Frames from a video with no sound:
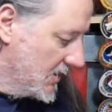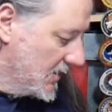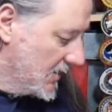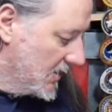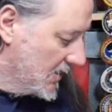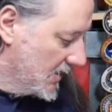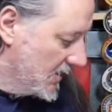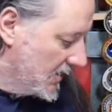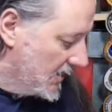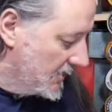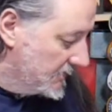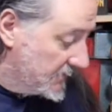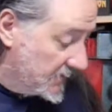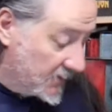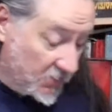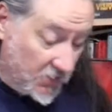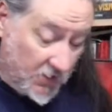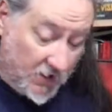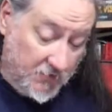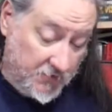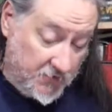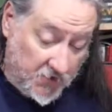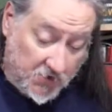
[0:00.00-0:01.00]
And if
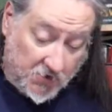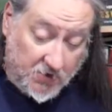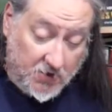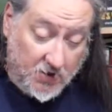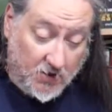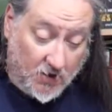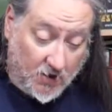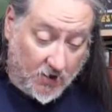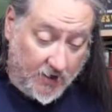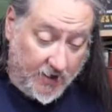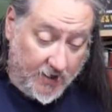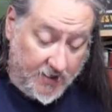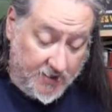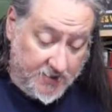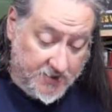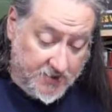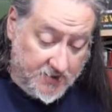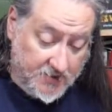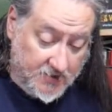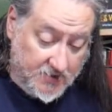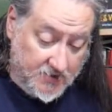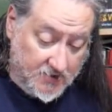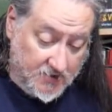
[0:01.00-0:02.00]
you're
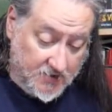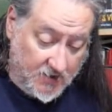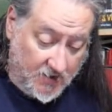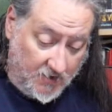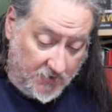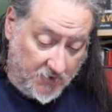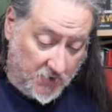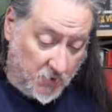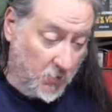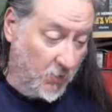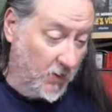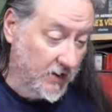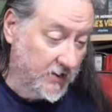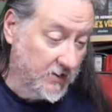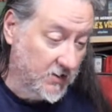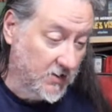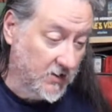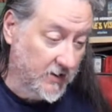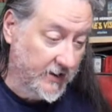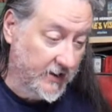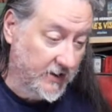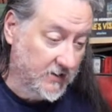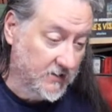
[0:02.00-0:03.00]
curious, if you're
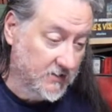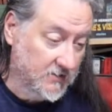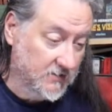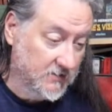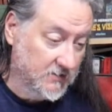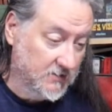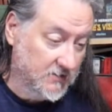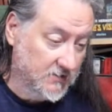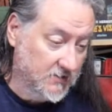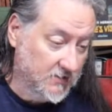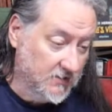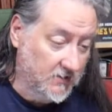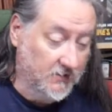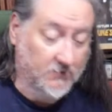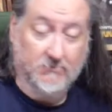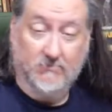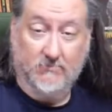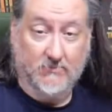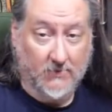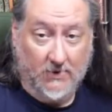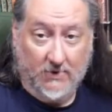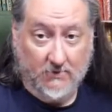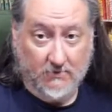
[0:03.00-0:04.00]
wondering,
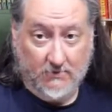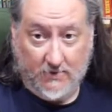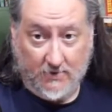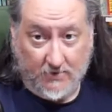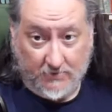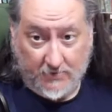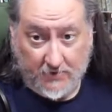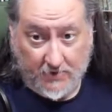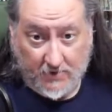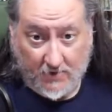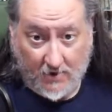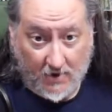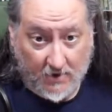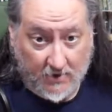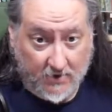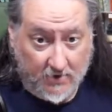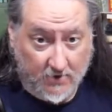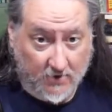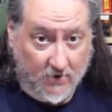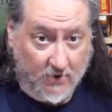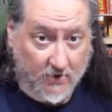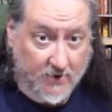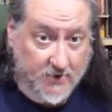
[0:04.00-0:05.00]
if you're not
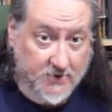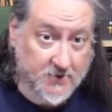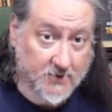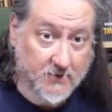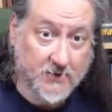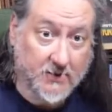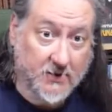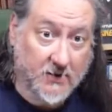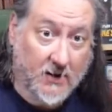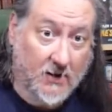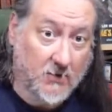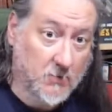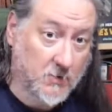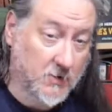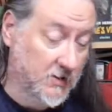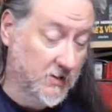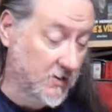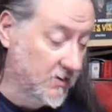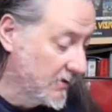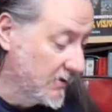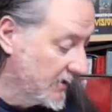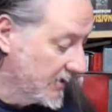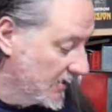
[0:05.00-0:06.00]
curious or you're not
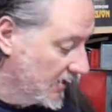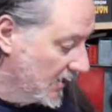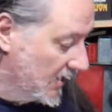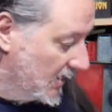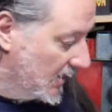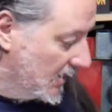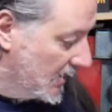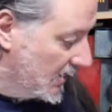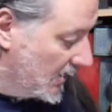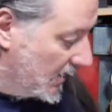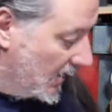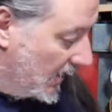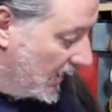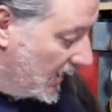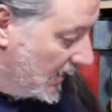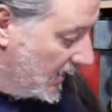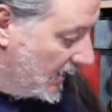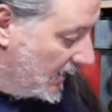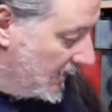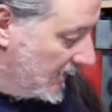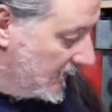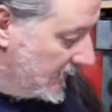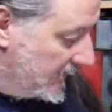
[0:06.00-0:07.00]
wondering,
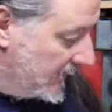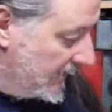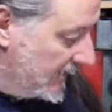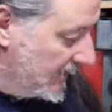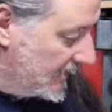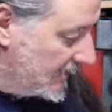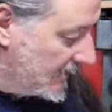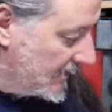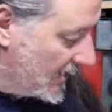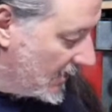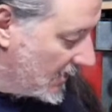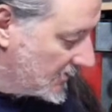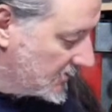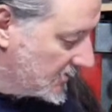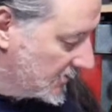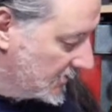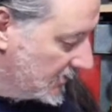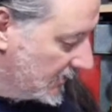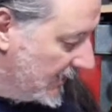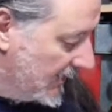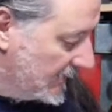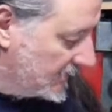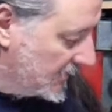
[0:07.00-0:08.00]
the character
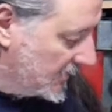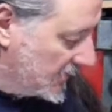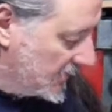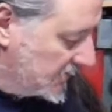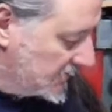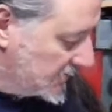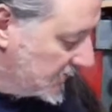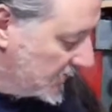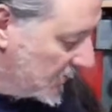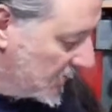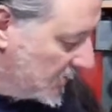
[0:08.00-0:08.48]
levels for the